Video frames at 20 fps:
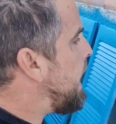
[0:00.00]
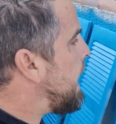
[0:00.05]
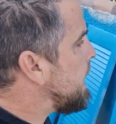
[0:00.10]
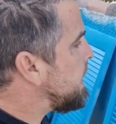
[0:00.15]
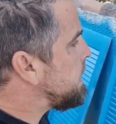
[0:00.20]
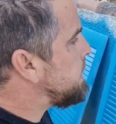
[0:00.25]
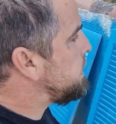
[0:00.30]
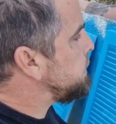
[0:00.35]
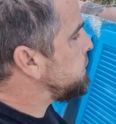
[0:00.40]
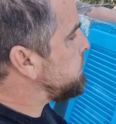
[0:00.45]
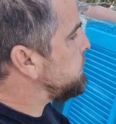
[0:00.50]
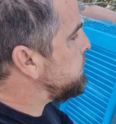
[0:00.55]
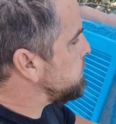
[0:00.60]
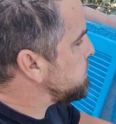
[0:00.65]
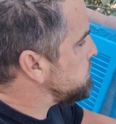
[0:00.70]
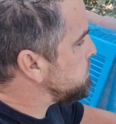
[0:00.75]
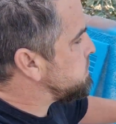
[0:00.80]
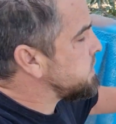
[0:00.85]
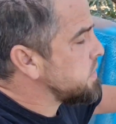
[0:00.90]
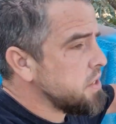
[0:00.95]
had to
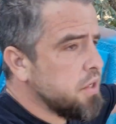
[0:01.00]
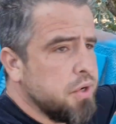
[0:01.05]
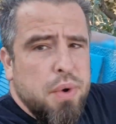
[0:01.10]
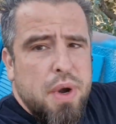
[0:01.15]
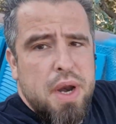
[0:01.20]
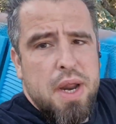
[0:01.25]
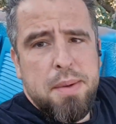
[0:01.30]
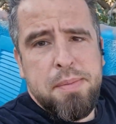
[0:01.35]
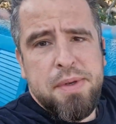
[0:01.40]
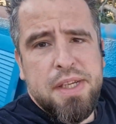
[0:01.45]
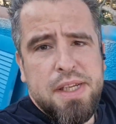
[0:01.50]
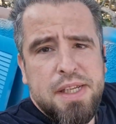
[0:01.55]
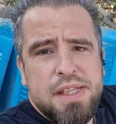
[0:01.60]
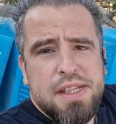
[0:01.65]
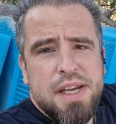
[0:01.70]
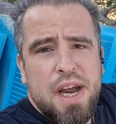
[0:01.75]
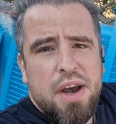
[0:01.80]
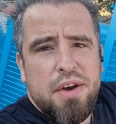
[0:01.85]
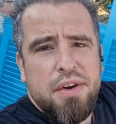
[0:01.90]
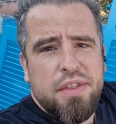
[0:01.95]
scrape the
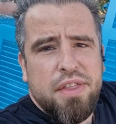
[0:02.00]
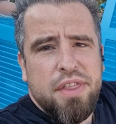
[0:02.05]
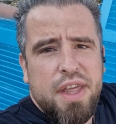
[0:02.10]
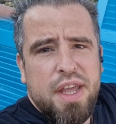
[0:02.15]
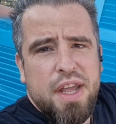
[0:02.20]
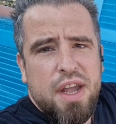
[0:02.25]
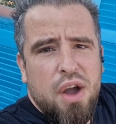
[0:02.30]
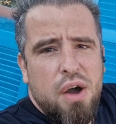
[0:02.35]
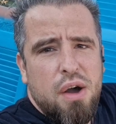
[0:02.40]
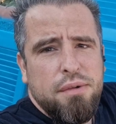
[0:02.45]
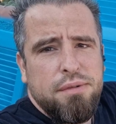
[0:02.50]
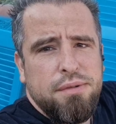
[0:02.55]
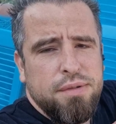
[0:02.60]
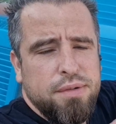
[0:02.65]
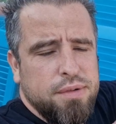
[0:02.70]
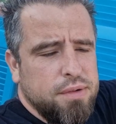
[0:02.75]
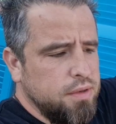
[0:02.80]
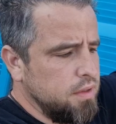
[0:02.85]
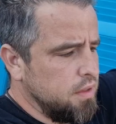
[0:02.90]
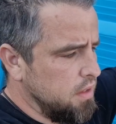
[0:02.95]
entire thing
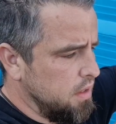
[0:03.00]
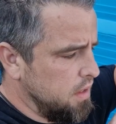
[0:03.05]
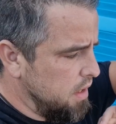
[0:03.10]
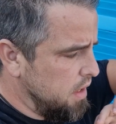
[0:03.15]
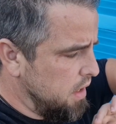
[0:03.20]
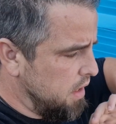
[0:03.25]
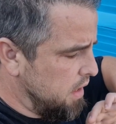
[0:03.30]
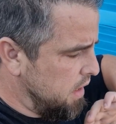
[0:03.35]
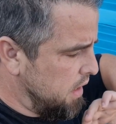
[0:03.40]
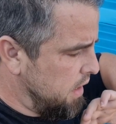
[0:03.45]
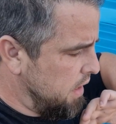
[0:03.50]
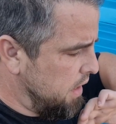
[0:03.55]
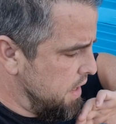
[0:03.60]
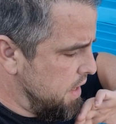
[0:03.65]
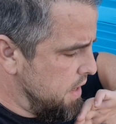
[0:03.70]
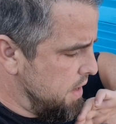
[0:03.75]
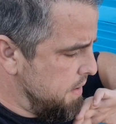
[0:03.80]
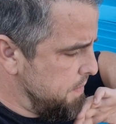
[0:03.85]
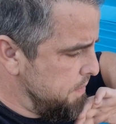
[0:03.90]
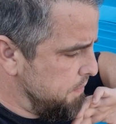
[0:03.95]
off.
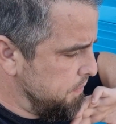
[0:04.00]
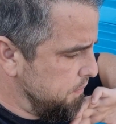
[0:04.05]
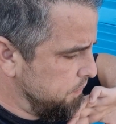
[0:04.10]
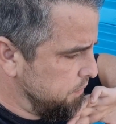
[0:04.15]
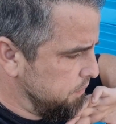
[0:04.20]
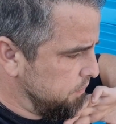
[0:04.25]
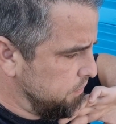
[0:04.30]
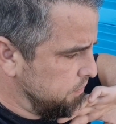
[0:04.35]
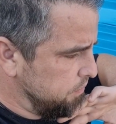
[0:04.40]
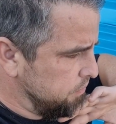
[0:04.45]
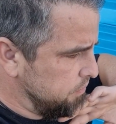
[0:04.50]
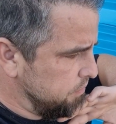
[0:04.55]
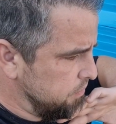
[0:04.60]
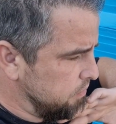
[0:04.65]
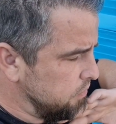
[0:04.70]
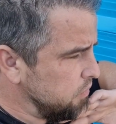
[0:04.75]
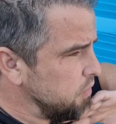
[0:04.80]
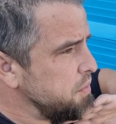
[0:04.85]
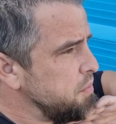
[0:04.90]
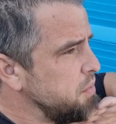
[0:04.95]

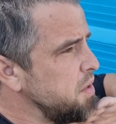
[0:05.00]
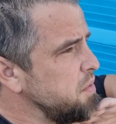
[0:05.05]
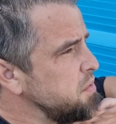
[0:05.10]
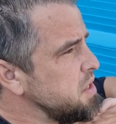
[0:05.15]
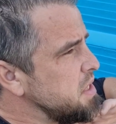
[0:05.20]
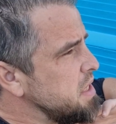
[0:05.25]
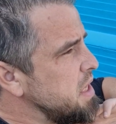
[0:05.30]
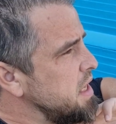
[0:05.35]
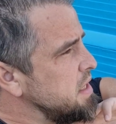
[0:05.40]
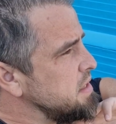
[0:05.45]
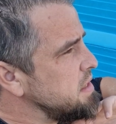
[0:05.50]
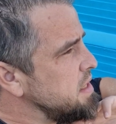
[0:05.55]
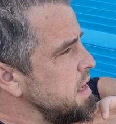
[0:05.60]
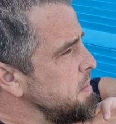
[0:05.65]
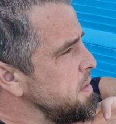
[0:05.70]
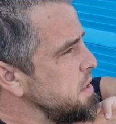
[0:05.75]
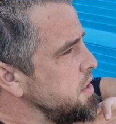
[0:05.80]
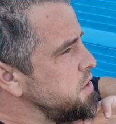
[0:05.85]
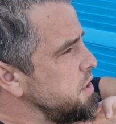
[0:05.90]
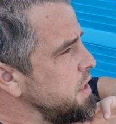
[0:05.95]
When was the last time
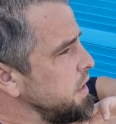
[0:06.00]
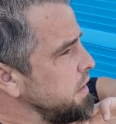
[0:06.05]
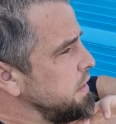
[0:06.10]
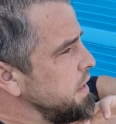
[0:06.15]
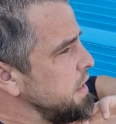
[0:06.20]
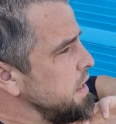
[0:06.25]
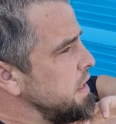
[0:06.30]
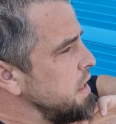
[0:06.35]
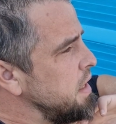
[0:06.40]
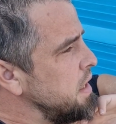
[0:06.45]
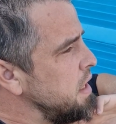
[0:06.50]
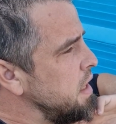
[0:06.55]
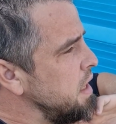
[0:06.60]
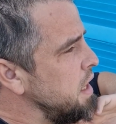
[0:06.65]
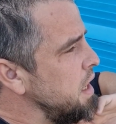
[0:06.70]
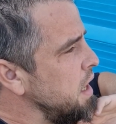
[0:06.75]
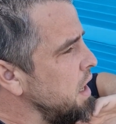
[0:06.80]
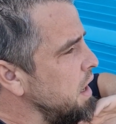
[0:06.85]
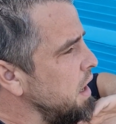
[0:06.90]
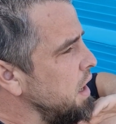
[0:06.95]
I checked in?
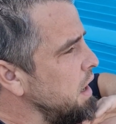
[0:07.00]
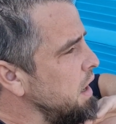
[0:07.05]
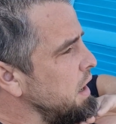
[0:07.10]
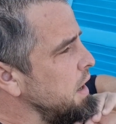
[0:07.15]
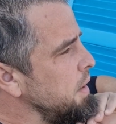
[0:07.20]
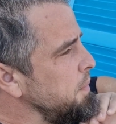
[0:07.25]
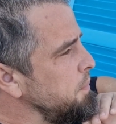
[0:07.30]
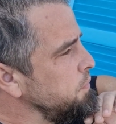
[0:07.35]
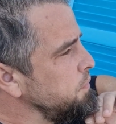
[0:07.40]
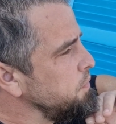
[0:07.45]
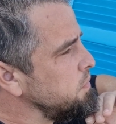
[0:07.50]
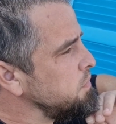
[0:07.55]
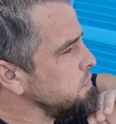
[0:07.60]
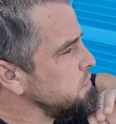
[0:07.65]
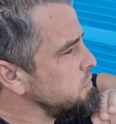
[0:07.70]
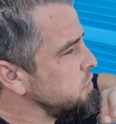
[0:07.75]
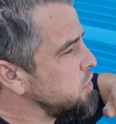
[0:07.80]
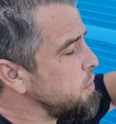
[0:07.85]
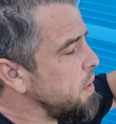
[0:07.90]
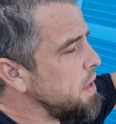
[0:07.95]

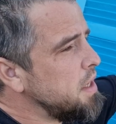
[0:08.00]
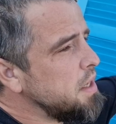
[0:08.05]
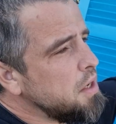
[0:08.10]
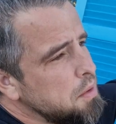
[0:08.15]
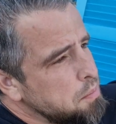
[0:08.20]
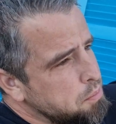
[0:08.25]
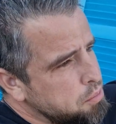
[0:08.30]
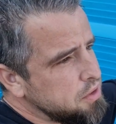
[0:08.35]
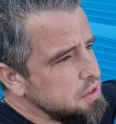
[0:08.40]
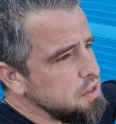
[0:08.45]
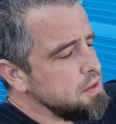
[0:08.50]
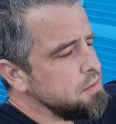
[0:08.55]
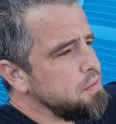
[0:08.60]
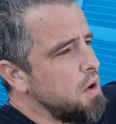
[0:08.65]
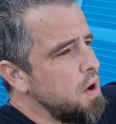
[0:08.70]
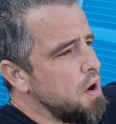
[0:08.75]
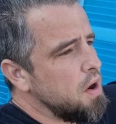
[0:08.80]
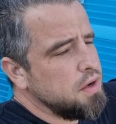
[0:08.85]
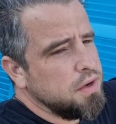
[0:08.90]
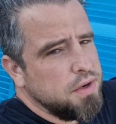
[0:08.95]
So I didn't put enough
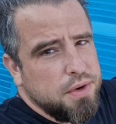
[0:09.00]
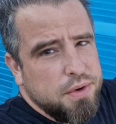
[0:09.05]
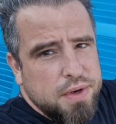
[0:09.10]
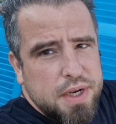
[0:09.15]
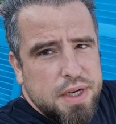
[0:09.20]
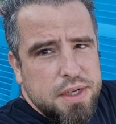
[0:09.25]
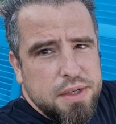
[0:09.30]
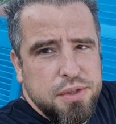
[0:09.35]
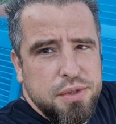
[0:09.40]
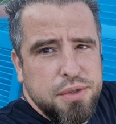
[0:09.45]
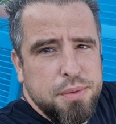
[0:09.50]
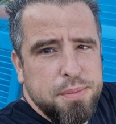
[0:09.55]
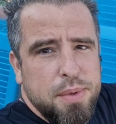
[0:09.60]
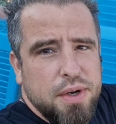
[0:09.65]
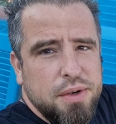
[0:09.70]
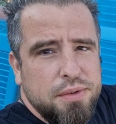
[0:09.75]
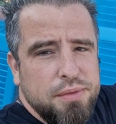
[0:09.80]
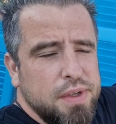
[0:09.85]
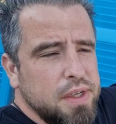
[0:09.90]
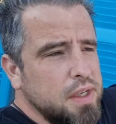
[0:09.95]
hardener in the
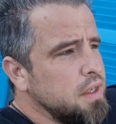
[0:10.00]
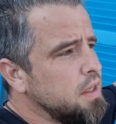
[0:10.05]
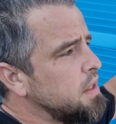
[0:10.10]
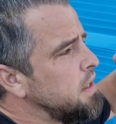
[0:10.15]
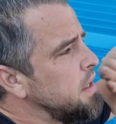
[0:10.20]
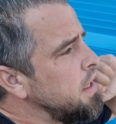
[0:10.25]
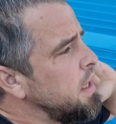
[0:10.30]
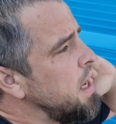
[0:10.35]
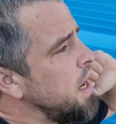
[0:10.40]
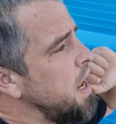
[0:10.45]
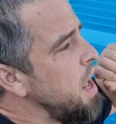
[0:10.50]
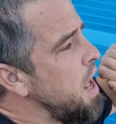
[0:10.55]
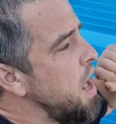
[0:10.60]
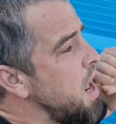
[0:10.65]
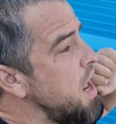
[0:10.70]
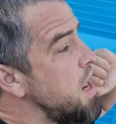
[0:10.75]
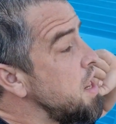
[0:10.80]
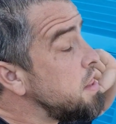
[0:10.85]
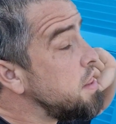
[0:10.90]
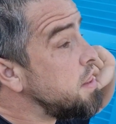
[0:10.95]
two-part filler.
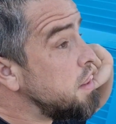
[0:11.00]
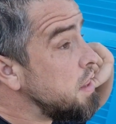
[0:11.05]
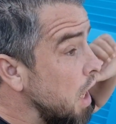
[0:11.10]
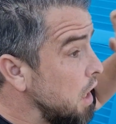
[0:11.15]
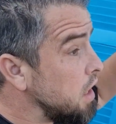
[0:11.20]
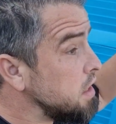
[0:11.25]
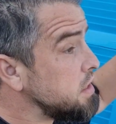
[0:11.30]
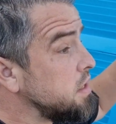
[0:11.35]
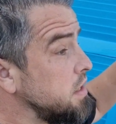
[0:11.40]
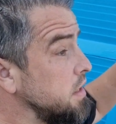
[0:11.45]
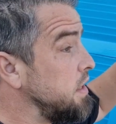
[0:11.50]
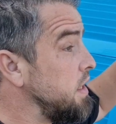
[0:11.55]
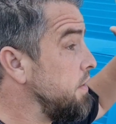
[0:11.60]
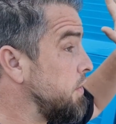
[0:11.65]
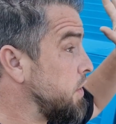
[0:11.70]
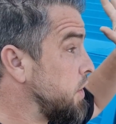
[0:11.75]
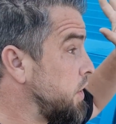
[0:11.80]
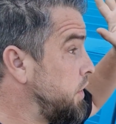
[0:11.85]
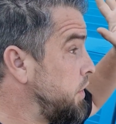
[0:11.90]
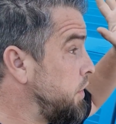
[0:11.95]
Thus, it
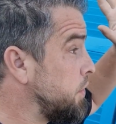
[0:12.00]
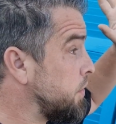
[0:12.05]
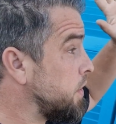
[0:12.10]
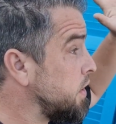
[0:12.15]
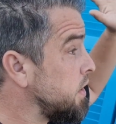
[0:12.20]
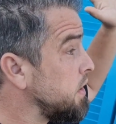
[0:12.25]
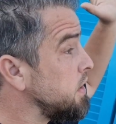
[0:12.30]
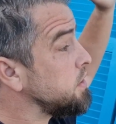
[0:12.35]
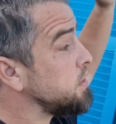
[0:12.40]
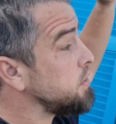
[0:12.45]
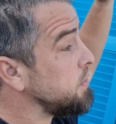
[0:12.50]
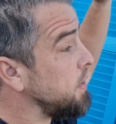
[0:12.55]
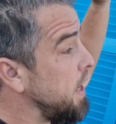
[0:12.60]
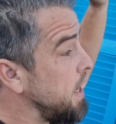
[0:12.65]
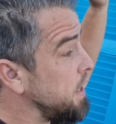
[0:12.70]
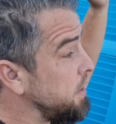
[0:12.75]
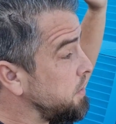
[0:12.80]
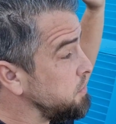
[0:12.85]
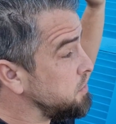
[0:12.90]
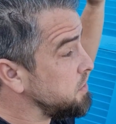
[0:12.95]
never cured. So I
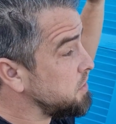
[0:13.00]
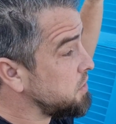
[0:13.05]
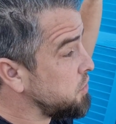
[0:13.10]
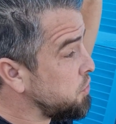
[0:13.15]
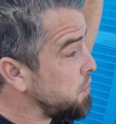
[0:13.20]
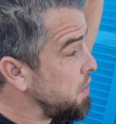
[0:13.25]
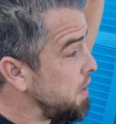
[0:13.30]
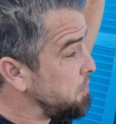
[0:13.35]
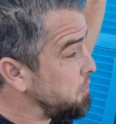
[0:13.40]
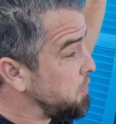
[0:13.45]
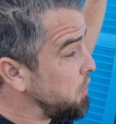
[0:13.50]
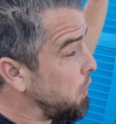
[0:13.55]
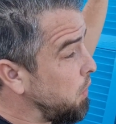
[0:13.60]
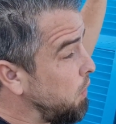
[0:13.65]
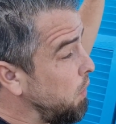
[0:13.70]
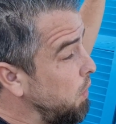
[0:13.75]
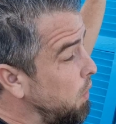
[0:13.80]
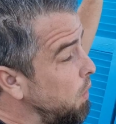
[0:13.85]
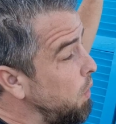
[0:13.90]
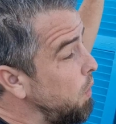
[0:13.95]
had to scrape the
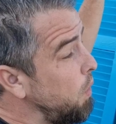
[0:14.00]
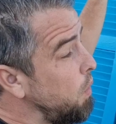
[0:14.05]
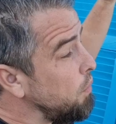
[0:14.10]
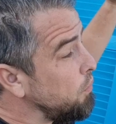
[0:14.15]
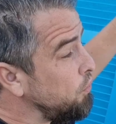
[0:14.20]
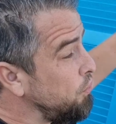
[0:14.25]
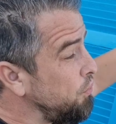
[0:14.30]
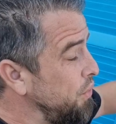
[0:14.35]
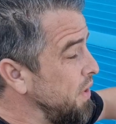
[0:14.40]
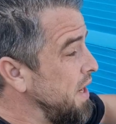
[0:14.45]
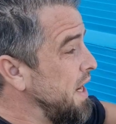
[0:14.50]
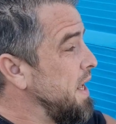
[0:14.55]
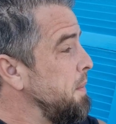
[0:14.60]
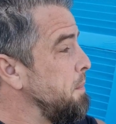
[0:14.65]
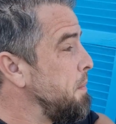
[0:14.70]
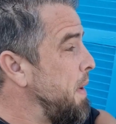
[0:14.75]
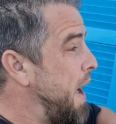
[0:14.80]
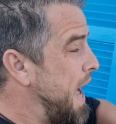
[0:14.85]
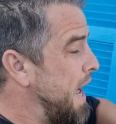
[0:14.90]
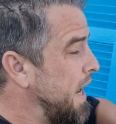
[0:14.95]
whole
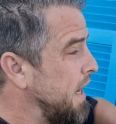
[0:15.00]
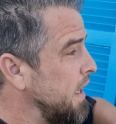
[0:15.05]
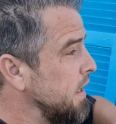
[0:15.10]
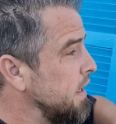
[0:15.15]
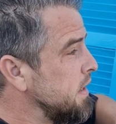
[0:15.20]
filling back